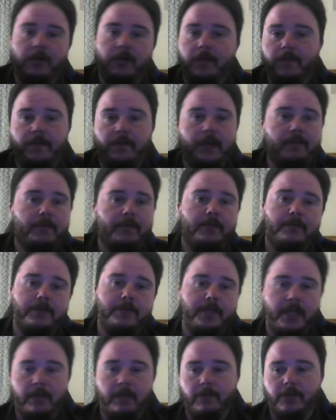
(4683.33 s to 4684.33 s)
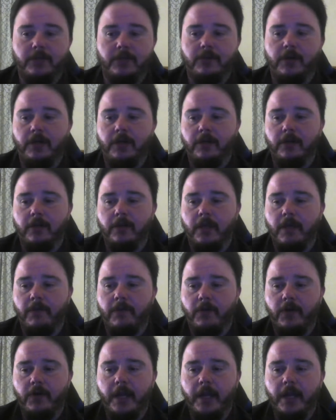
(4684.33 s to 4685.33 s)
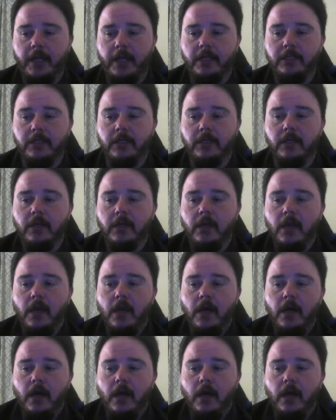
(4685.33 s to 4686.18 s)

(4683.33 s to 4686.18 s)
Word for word: 25 other scammers trying to have a crack at you.